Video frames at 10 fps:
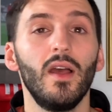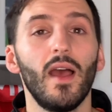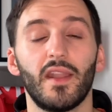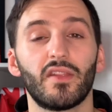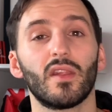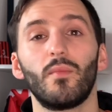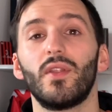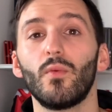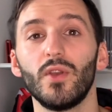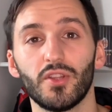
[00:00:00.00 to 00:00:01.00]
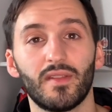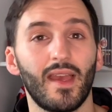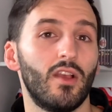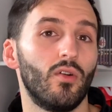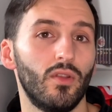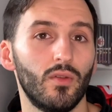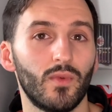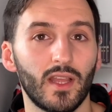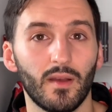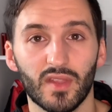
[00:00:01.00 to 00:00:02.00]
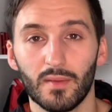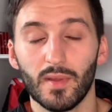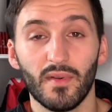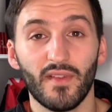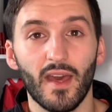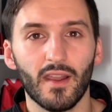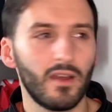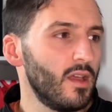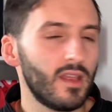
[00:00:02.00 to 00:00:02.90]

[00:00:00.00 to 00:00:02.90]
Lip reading: and it's someone that we should take on when it comes to Primavera,